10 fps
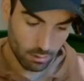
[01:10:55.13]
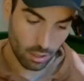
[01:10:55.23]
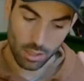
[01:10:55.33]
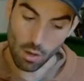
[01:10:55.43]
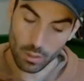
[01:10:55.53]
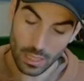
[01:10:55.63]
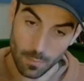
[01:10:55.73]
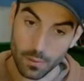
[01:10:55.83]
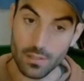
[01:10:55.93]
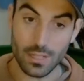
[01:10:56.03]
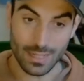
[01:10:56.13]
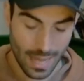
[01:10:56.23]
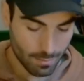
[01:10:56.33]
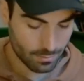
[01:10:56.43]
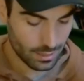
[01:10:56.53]
your goalkeepers, your
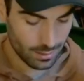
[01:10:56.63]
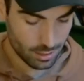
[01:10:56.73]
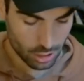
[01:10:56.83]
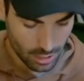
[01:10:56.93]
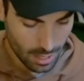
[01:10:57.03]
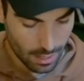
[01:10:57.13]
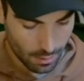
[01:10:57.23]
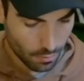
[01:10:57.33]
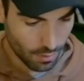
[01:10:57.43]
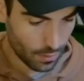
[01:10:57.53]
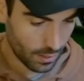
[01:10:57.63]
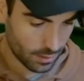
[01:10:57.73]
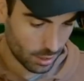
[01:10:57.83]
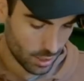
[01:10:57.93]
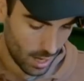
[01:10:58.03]
captains. Are the 3
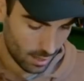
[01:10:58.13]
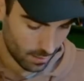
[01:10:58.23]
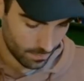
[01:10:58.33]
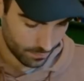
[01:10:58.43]
things you check.